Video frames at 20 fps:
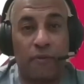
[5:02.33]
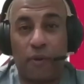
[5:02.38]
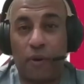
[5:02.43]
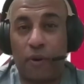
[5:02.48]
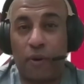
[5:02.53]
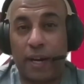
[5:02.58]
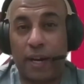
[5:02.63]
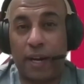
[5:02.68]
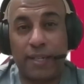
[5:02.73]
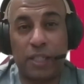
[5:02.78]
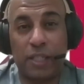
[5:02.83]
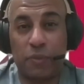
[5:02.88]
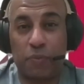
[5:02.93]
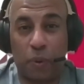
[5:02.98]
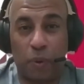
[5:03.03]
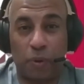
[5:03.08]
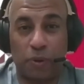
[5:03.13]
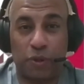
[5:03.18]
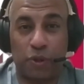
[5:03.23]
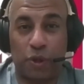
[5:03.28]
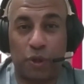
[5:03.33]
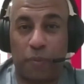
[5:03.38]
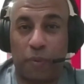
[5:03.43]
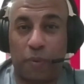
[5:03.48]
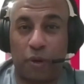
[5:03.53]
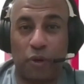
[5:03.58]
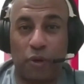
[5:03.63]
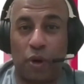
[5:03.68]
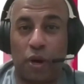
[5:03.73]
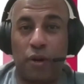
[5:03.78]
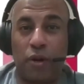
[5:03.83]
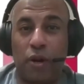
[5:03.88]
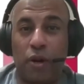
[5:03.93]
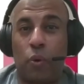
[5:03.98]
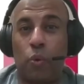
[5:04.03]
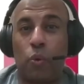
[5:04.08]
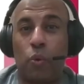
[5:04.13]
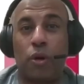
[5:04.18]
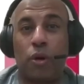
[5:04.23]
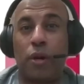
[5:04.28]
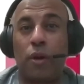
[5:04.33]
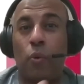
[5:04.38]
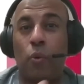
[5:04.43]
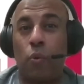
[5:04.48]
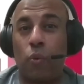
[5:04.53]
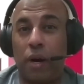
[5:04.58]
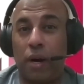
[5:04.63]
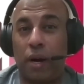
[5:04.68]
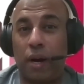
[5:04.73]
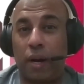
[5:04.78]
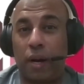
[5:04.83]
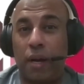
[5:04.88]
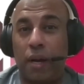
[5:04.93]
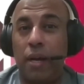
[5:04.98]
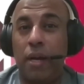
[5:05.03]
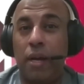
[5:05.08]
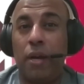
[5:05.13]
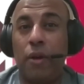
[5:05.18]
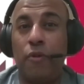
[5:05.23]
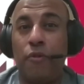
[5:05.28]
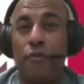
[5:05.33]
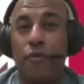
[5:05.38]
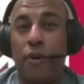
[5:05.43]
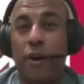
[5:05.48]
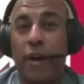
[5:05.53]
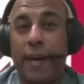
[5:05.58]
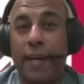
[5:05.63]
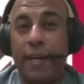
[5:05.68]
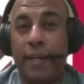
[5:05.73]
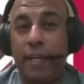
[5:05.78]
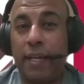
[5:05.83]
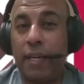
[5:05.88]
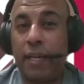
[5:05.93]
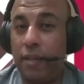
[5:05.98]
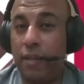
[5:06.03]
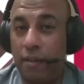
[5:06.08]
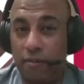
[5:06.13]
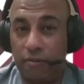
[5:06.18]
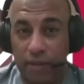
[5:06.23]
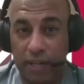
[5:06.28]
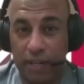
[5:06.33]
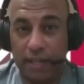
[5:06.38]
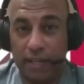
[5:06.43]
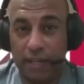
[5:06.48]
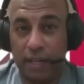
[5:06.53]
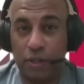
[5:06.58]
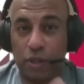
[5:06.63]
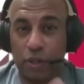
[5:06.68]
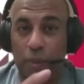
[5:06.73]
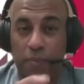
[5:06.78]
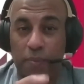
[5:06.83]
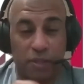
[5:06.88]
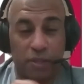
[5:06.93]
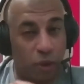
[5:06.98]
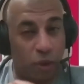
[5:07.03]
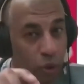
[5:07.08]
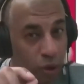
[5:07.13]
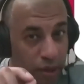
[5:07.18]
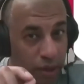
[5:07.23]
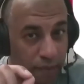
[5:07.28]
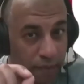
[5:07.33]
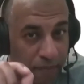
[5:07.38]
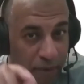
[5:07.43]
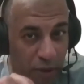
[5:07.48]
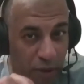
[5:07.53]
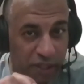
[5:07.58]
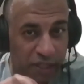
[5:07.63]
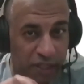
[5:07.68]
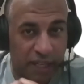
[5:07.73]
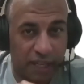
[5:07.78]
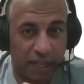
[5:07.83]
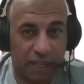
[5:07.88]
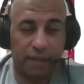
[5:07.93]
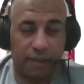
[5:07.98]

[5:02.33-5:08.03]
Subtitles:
for any sports shop or you are not going to work for any retail shop, it's and only music.